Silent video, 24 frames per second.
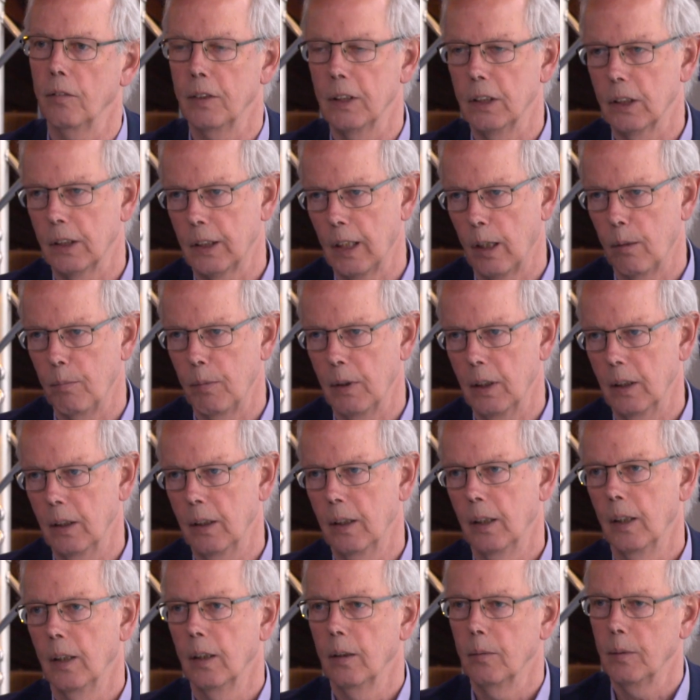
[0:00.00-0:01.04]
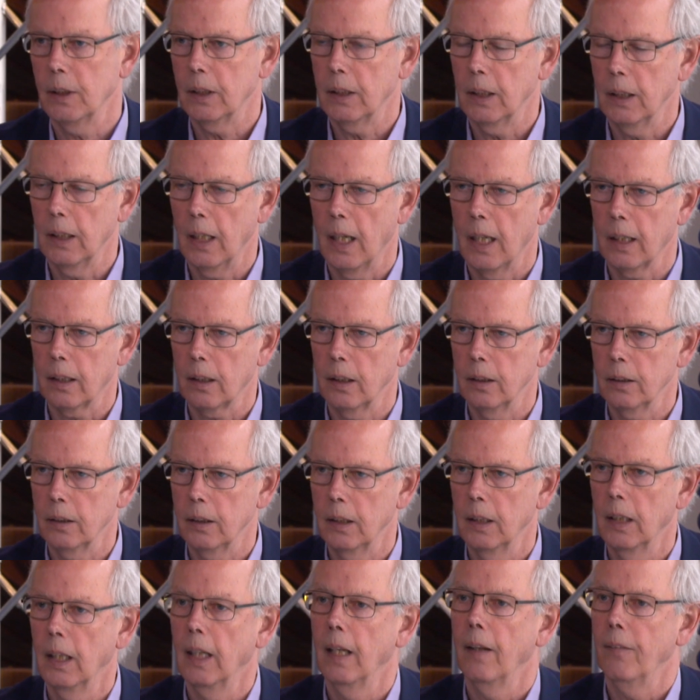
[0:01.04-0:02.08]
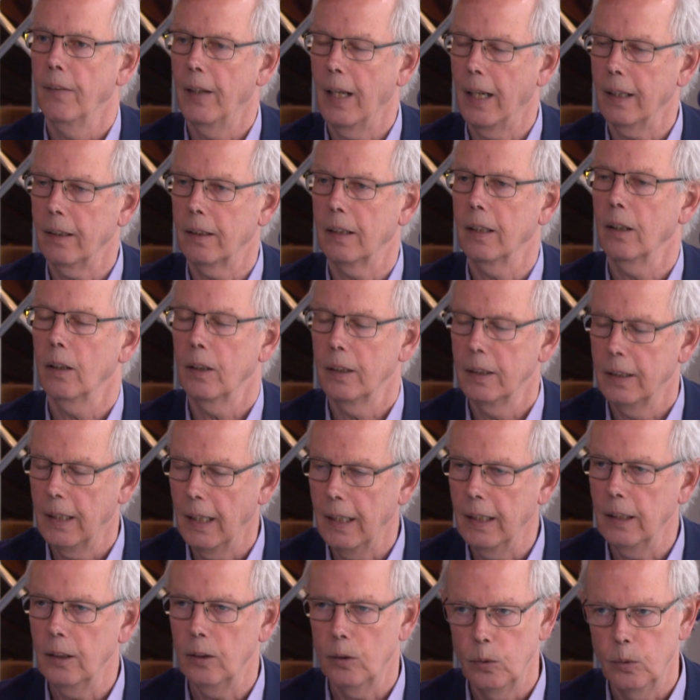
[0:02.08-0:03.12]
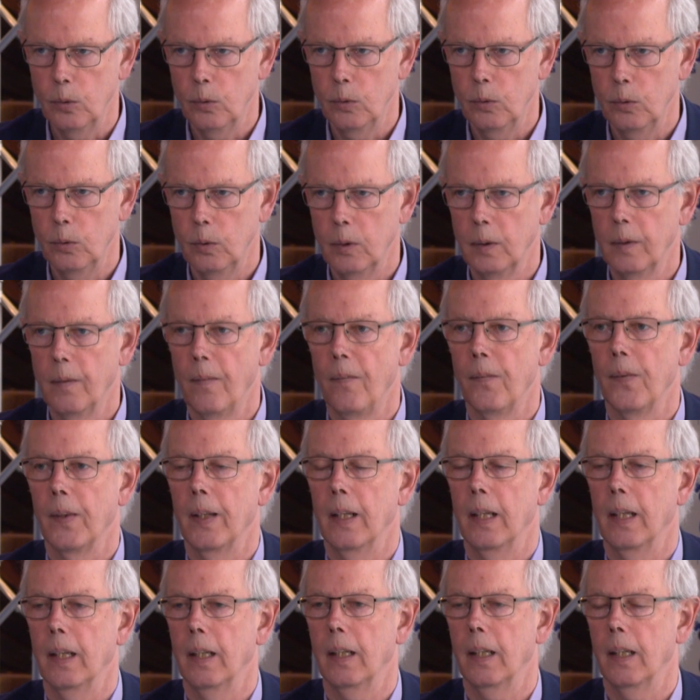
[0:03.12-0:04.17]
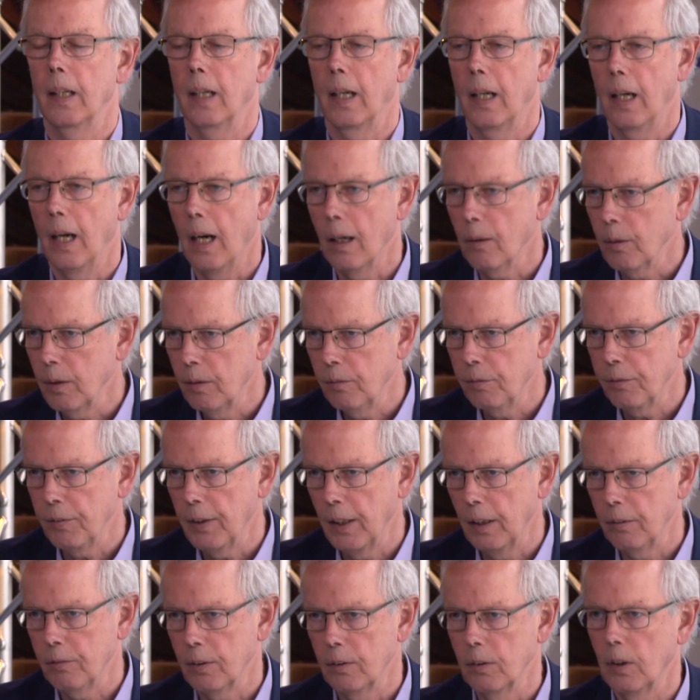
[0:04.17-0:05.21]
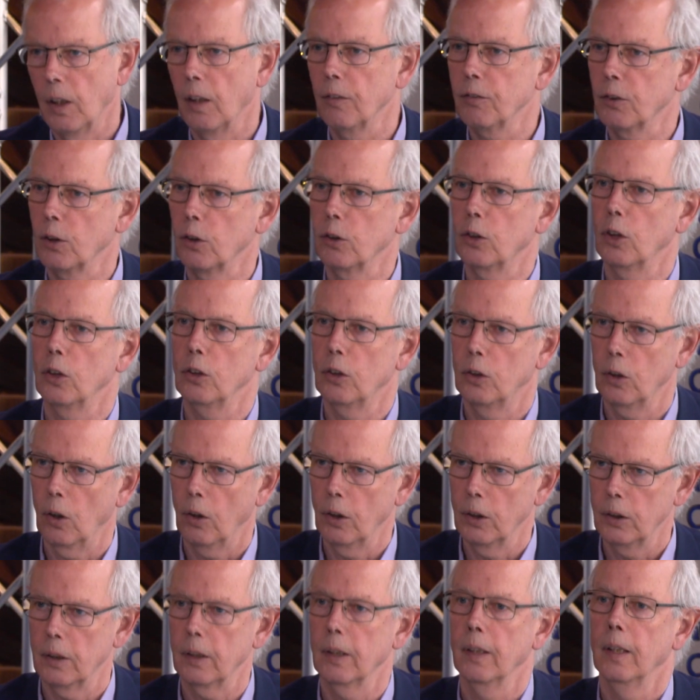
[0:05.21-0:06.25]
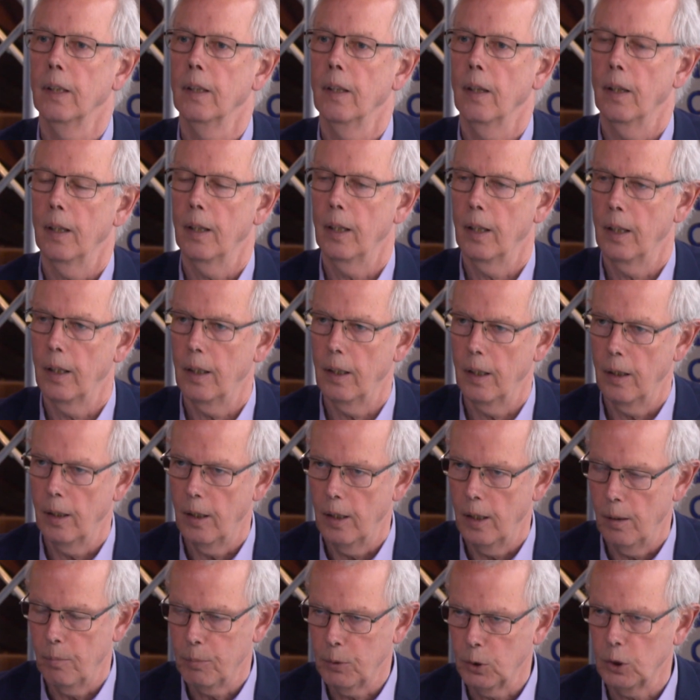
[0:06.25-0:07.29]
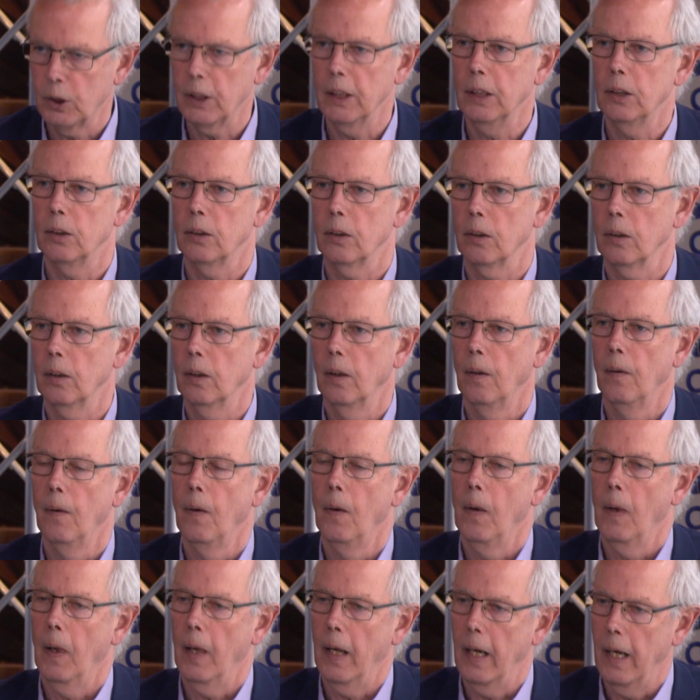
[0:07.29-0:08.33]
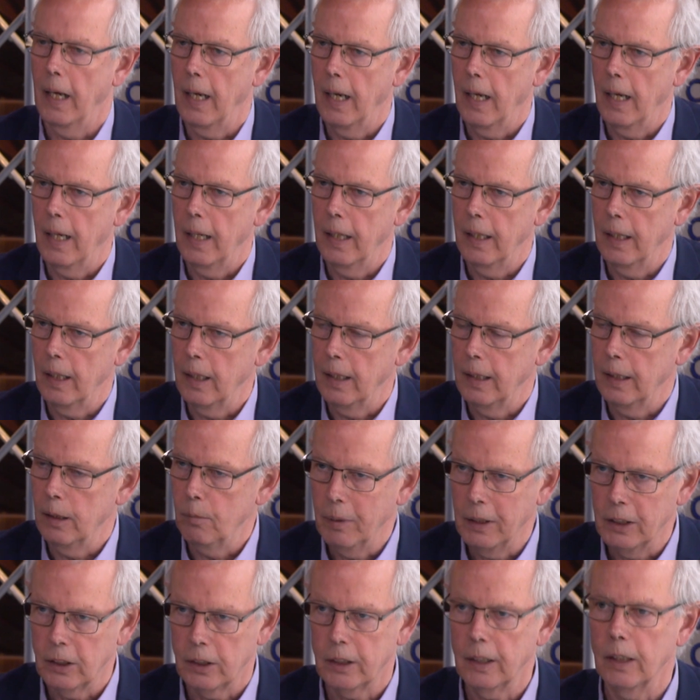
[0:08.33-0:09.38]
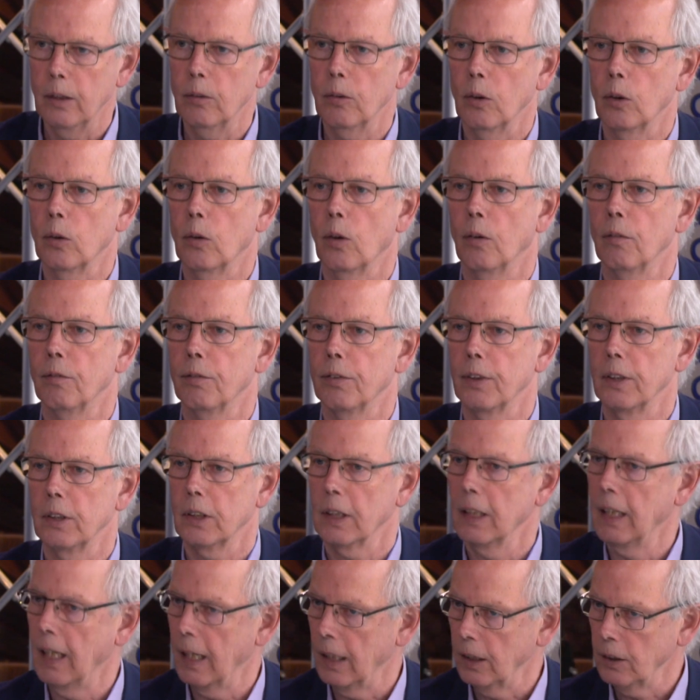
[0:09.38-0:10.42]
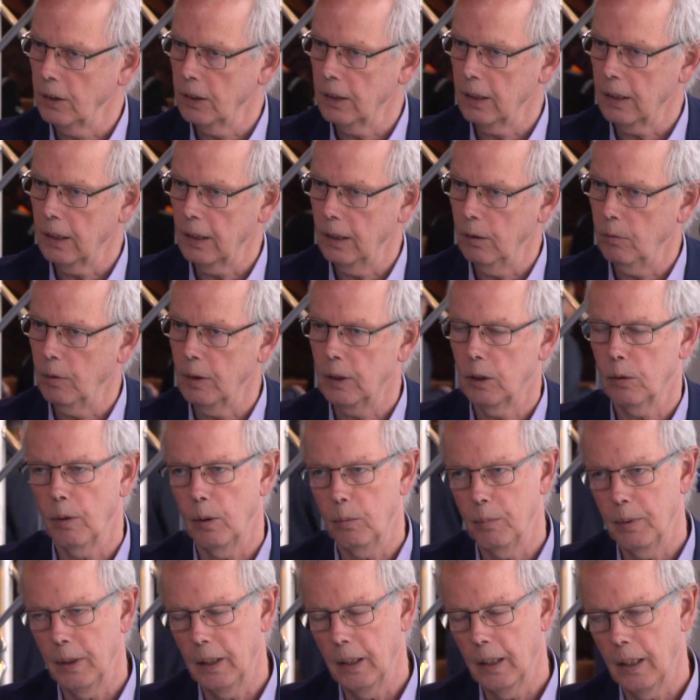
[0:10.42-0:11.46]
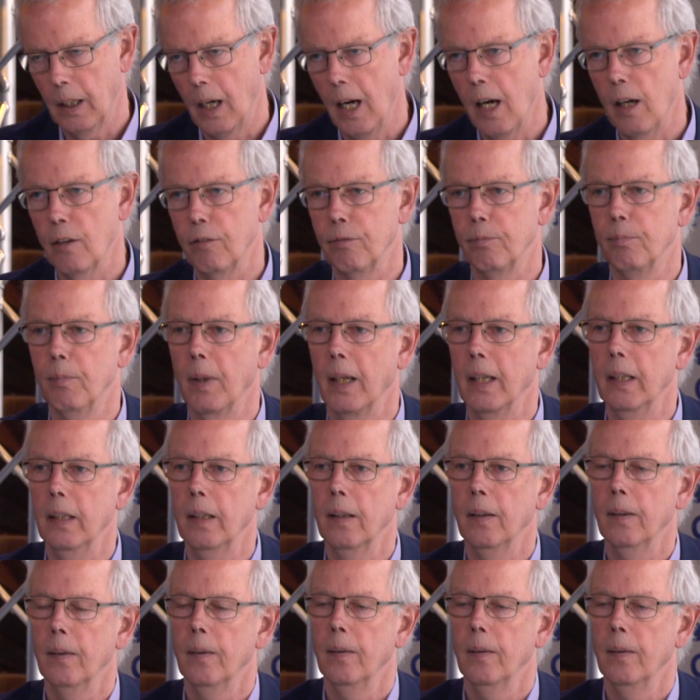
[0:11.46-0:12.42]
of the Assembly, Mr. Jagland, that they too are in favor of such a joint procedure. In the ministerial conference in Helsinki, which will be half May,